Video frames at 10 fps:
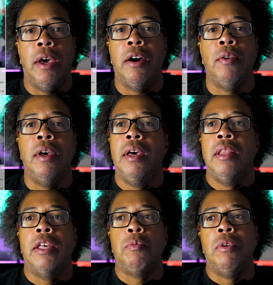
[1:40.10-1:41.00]
now
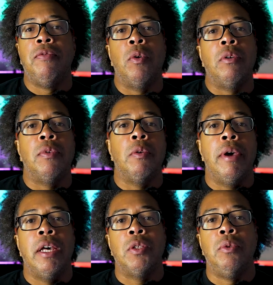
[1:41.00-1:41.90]
that's been voting for the
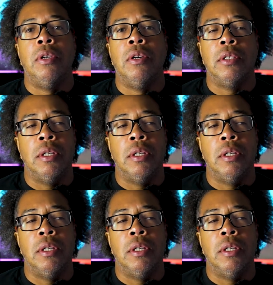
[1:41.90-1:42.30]
past two years.